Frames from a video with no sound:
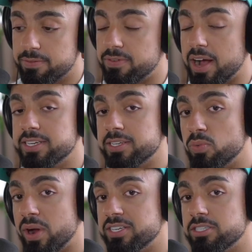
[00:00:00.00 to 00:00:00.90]
finding
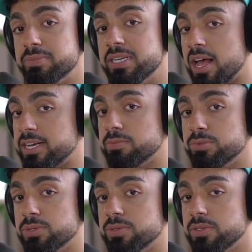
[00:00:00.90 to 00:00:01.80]
ways to be
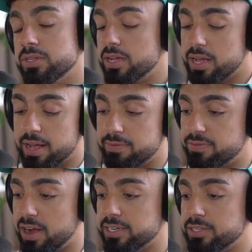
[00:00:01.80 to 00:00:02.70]
likable, and
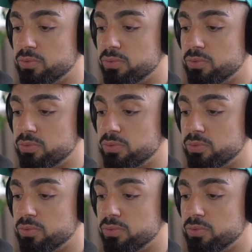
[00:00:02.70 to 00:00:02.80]
finding